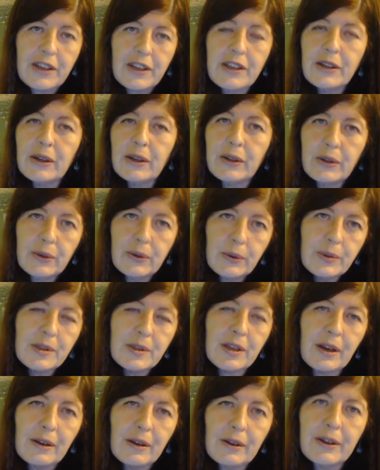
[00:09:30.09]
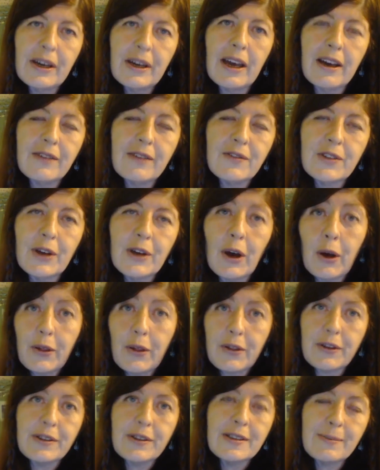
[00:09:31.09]
then you can also look after
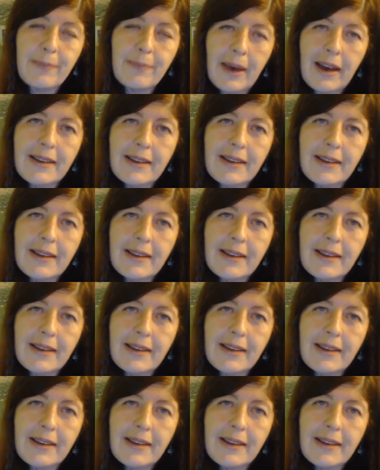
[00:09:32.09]
others